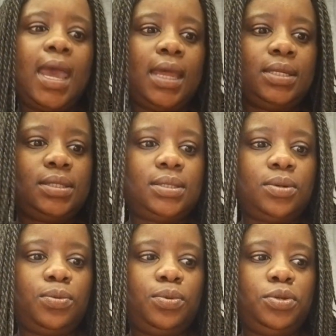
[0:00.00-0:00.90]
And
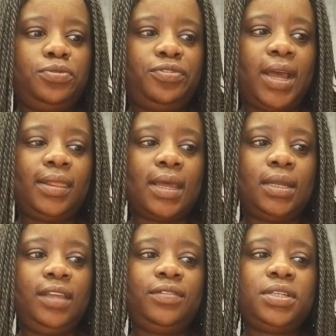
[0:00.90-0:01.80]
you find
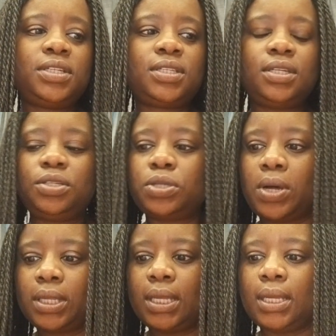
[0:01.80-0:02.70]
that even just in
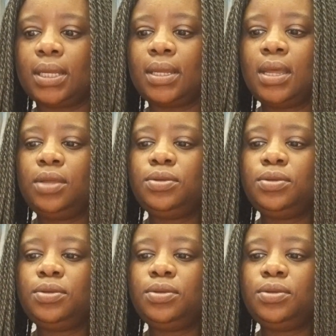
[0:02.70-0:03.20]
talking,